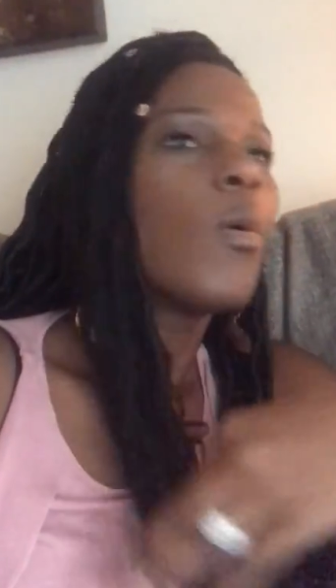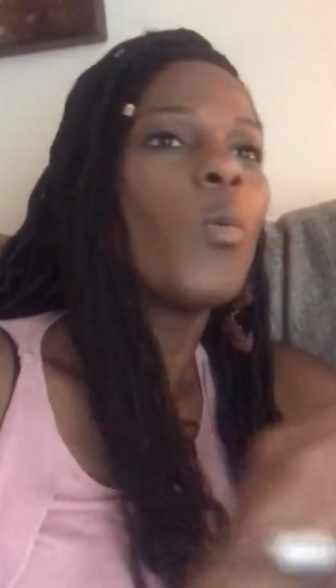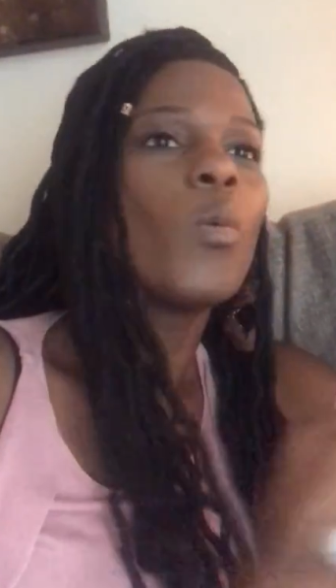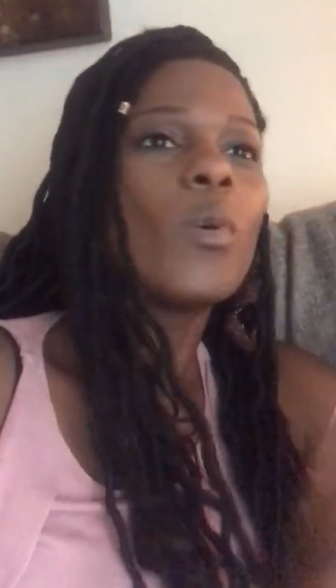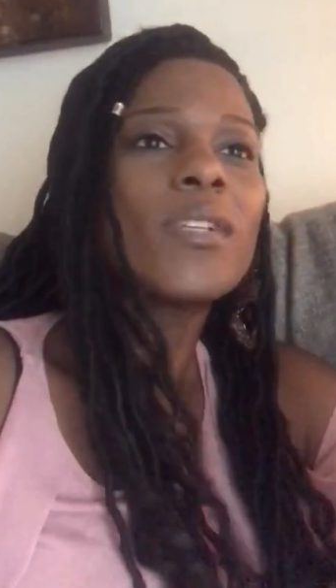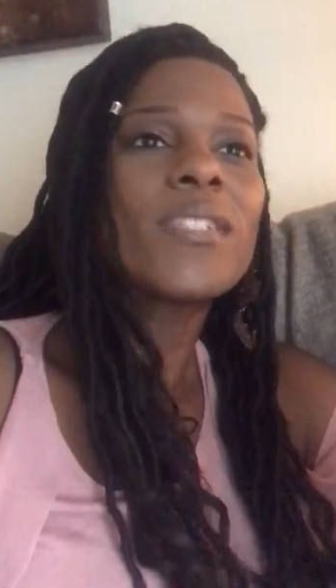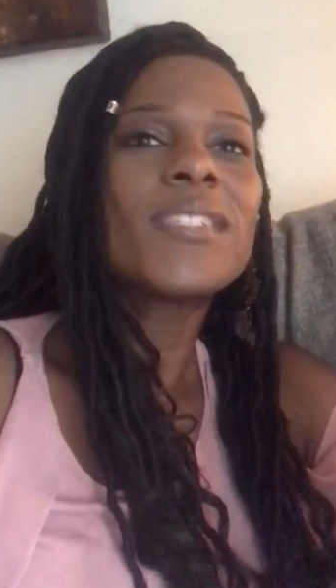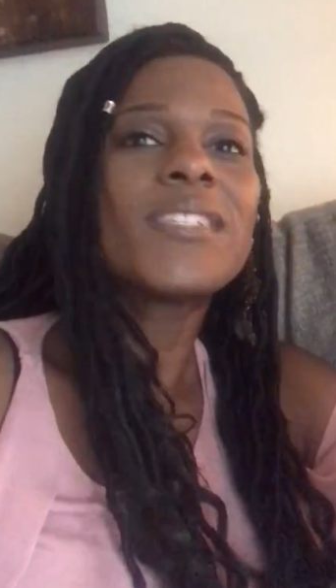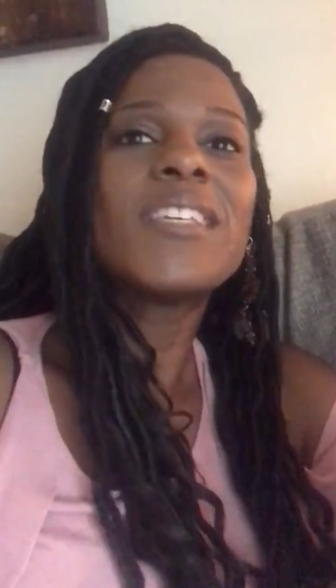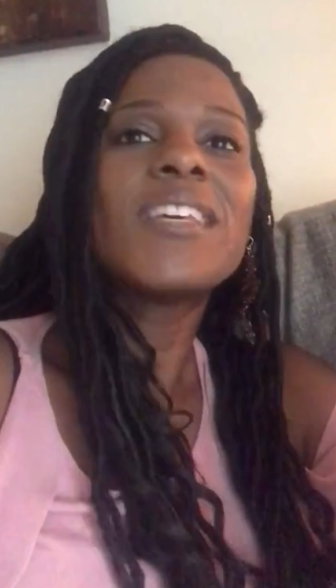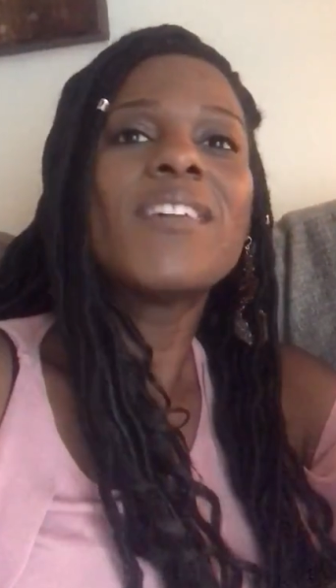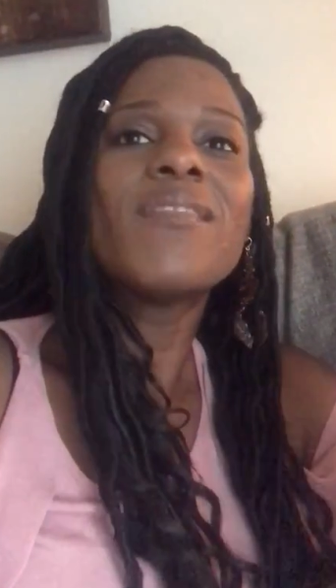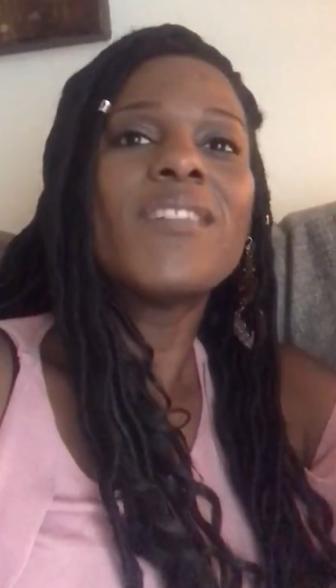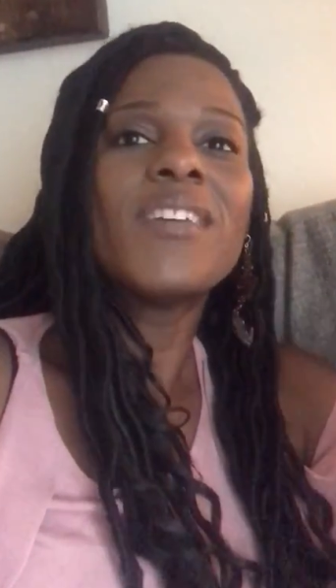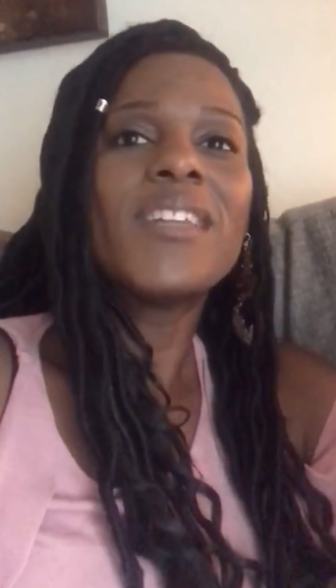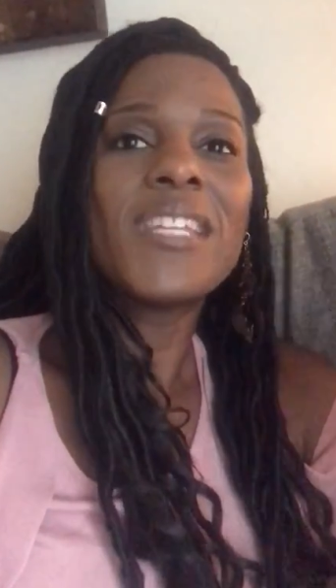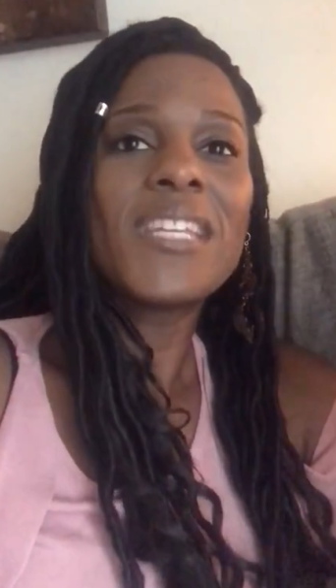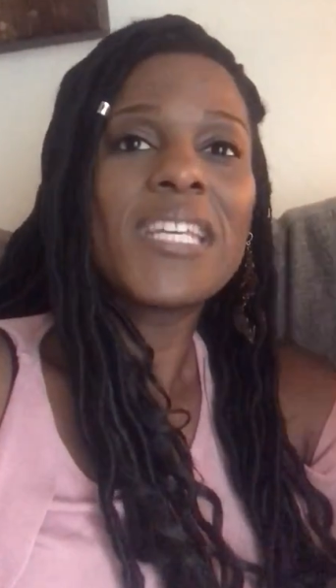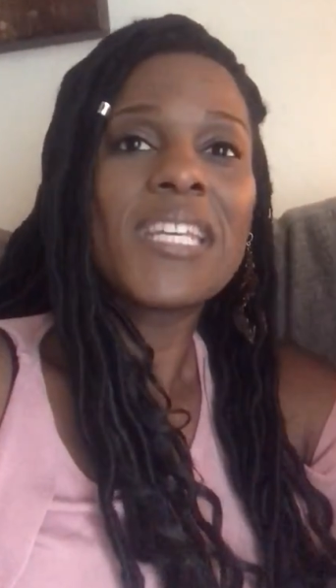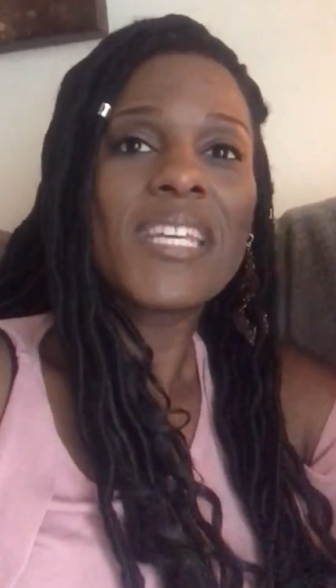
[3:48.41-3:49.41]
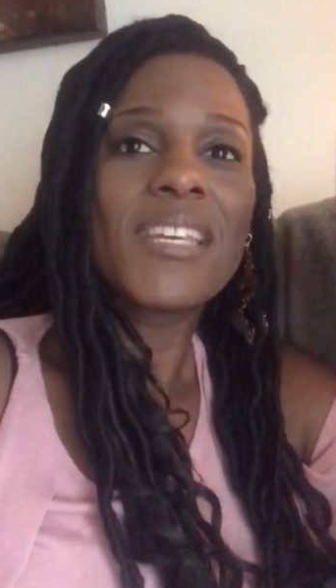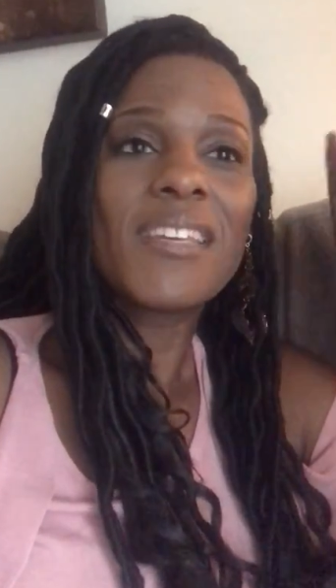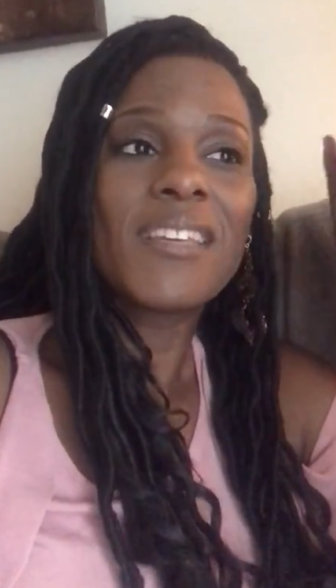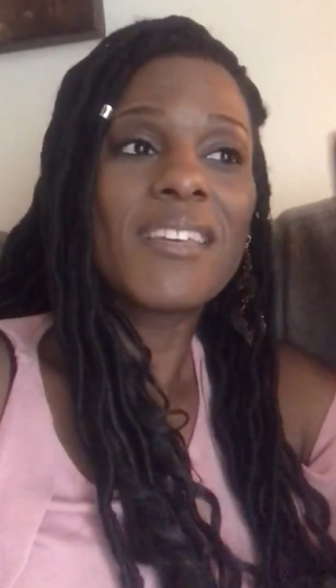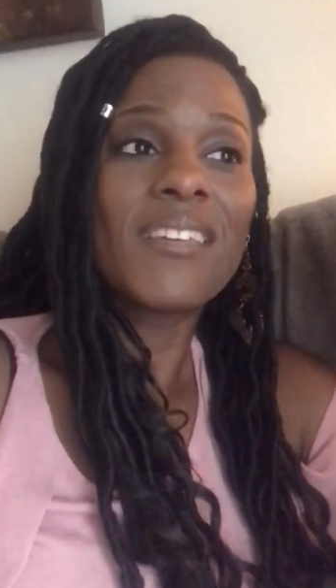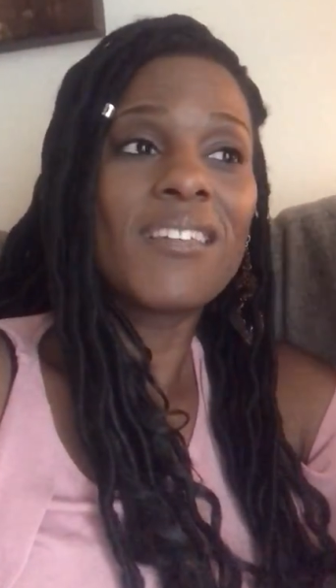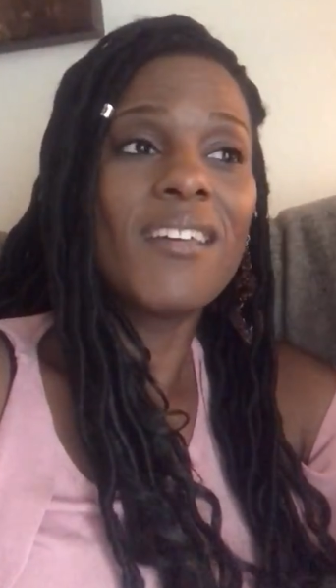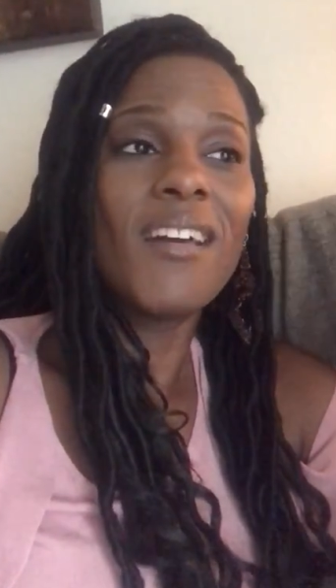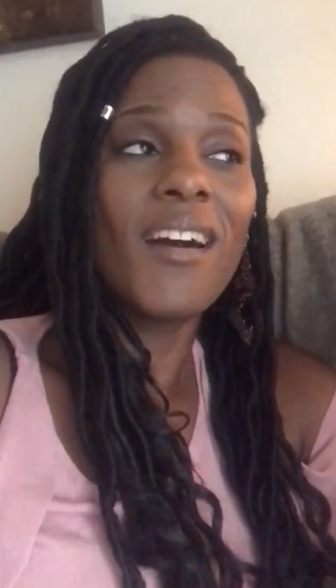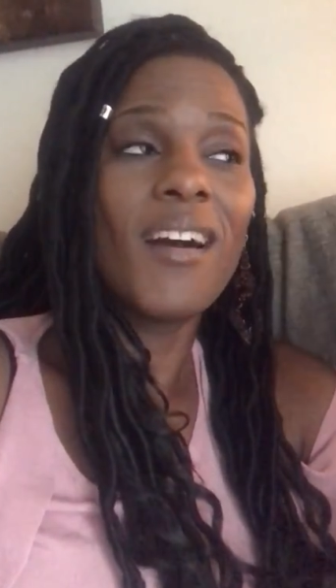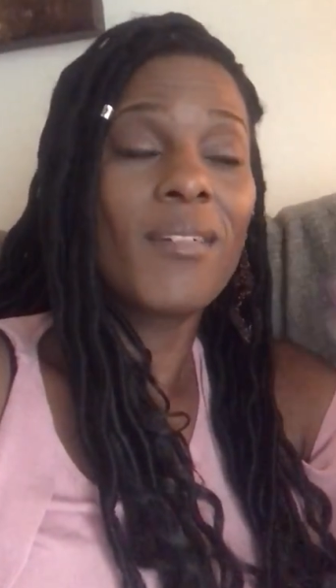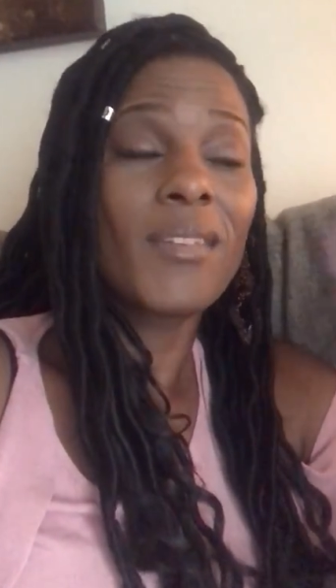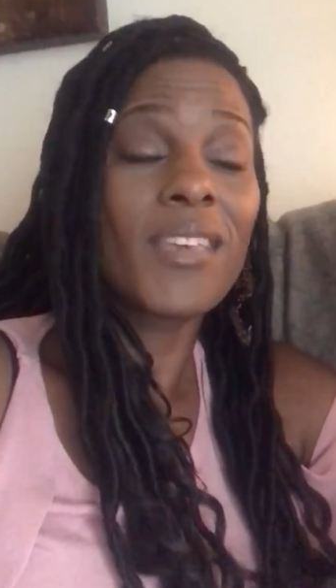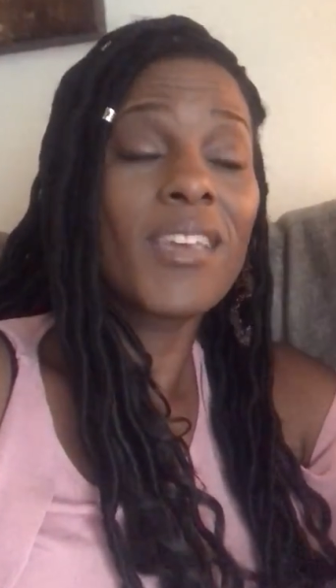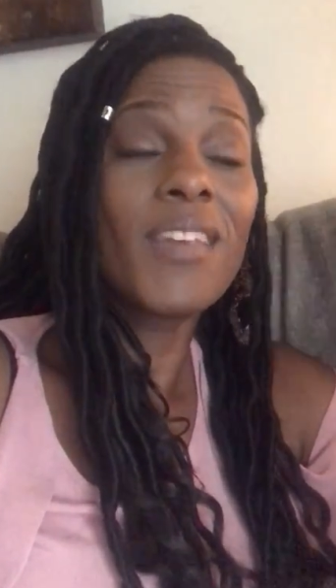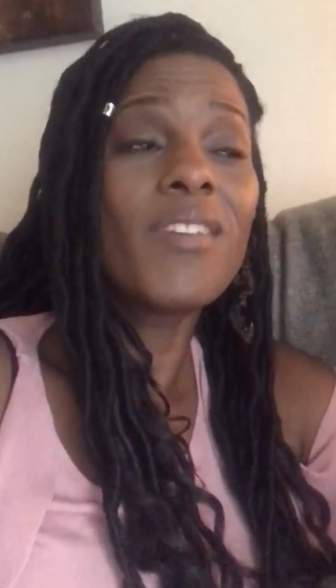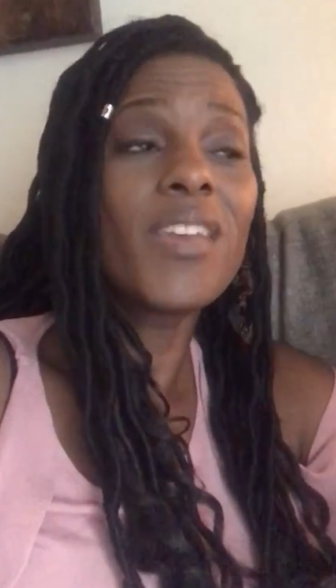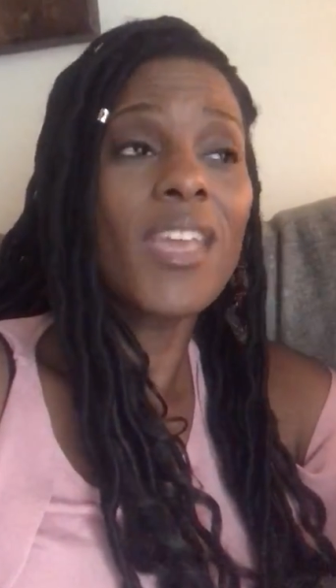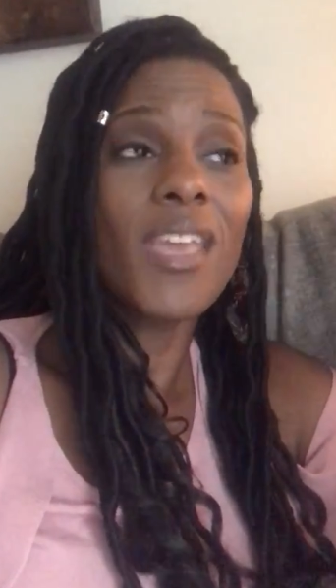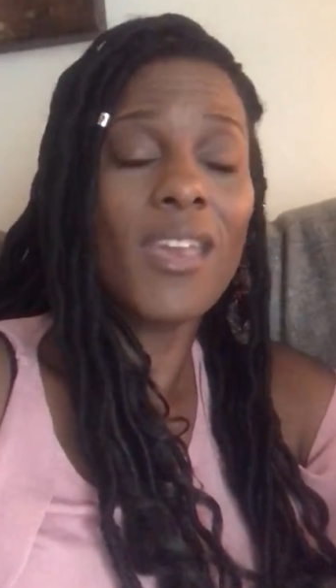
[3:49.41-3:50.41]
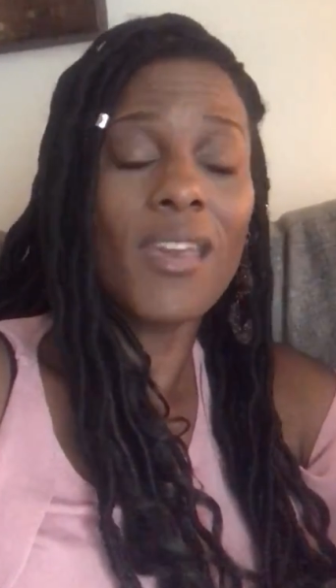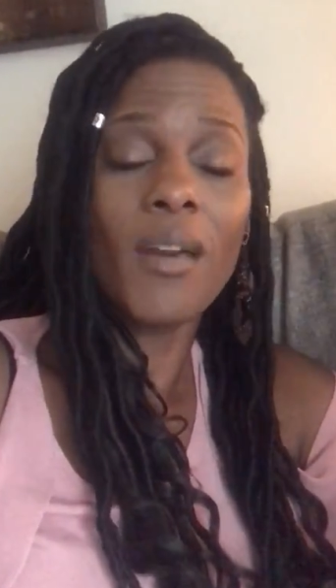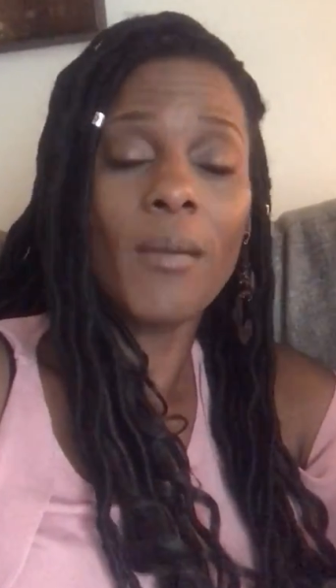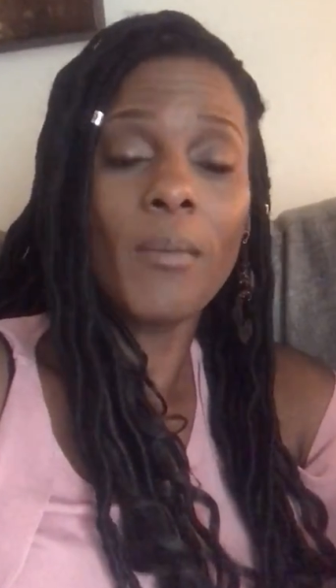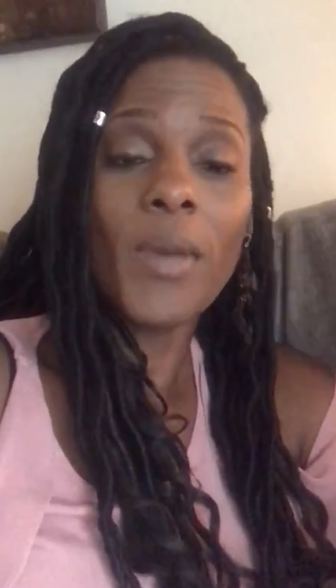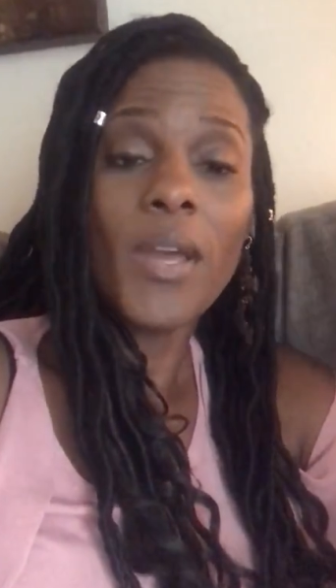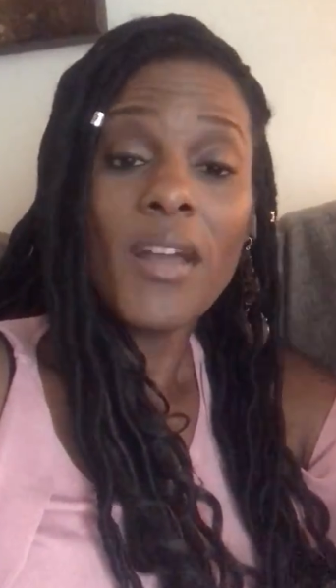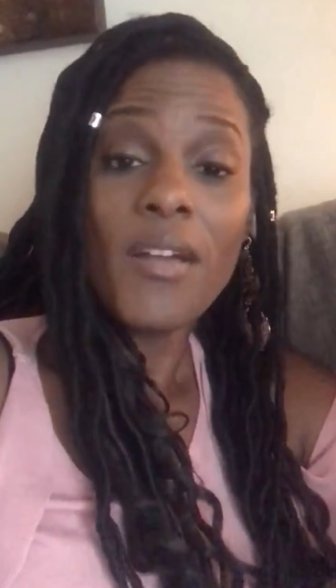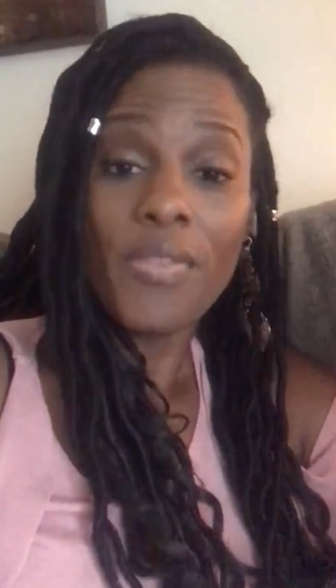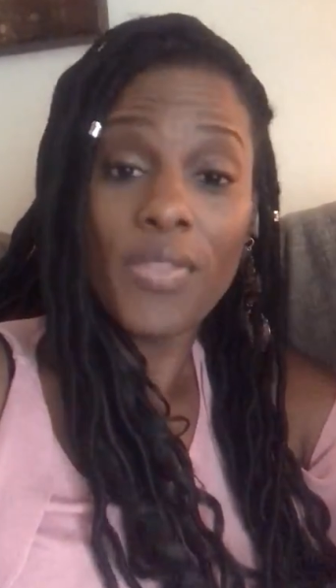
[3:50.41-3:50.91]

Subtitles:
was giving him